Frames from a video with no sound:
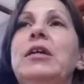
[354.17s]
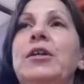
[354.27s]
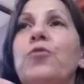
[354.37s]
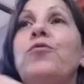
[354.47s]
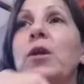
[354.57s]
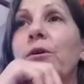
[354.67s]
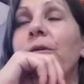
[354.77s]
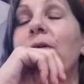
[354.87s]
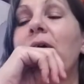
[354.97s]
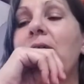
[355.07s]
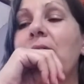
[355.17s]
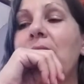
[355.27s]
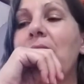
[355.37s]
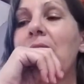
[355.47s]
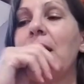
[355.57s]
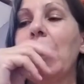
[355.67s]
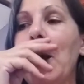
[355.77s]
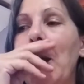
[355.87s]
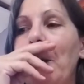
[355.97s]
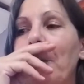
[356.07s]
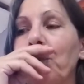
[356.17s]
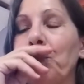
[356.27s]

interfere. I